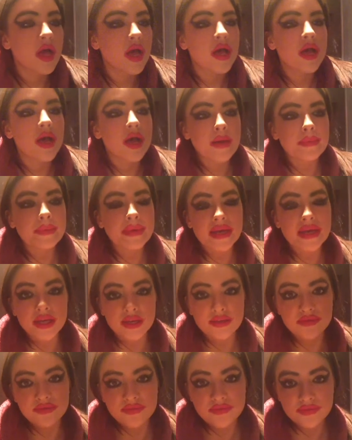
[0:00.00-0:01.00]
a bit
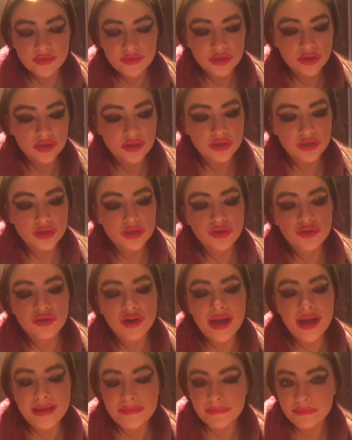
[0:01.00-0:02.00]
of
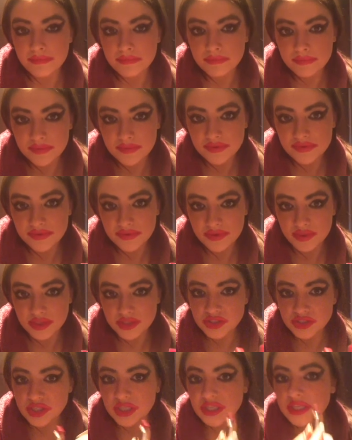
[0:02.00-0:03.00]
creme for the
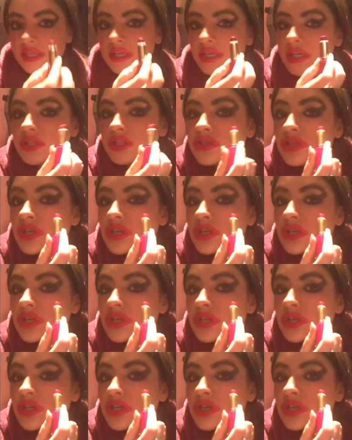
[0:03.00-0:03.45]
cheekage.